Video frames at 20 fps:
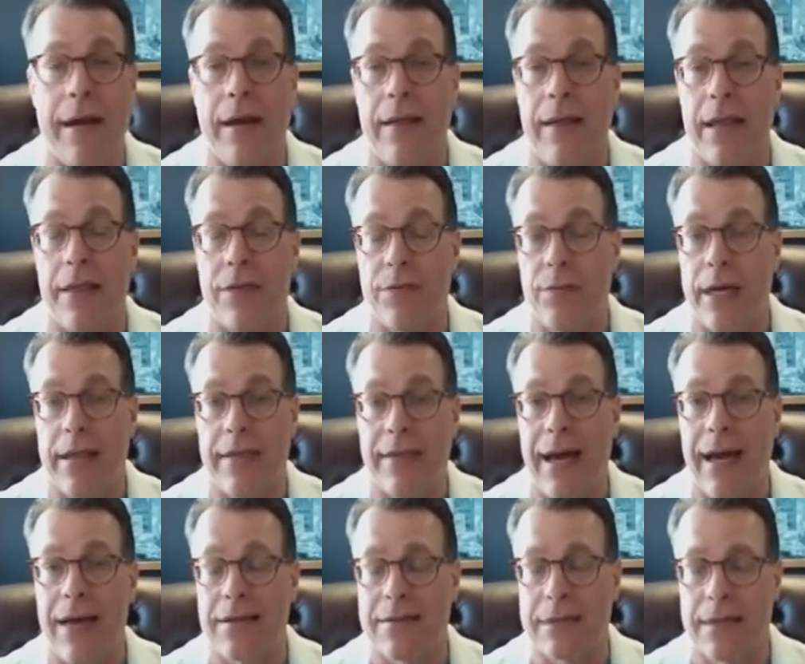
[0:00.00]
of that
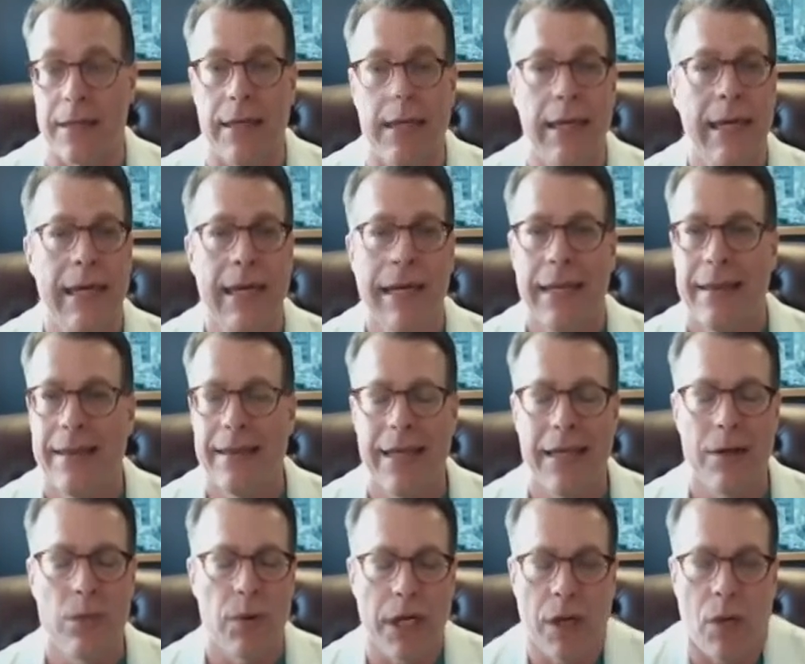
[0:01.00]
3,000
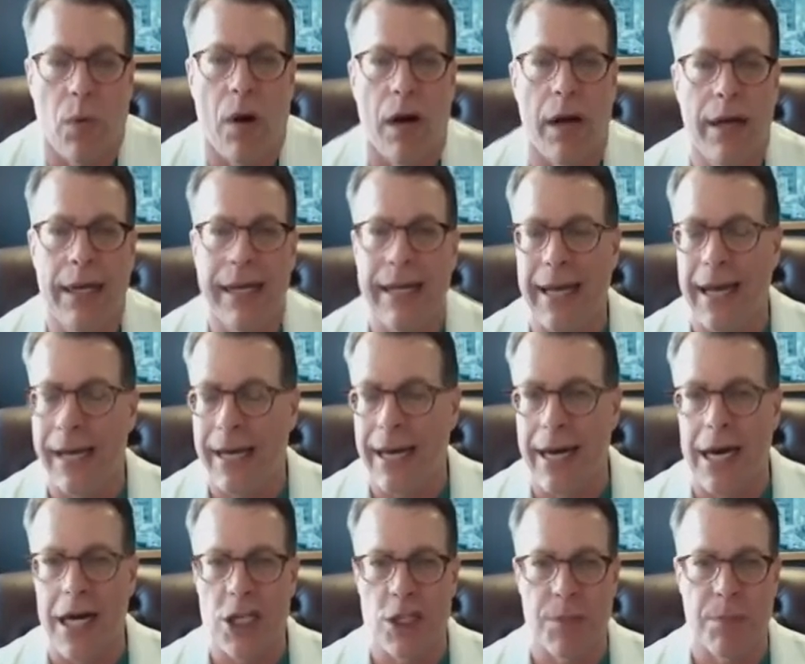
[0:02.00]
then required any kind of
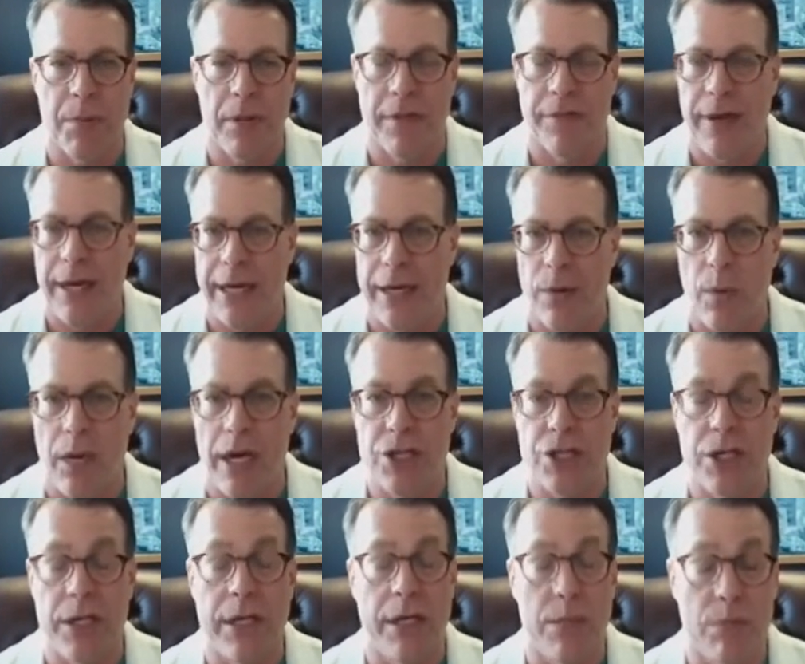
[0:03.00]
hospital evaluation,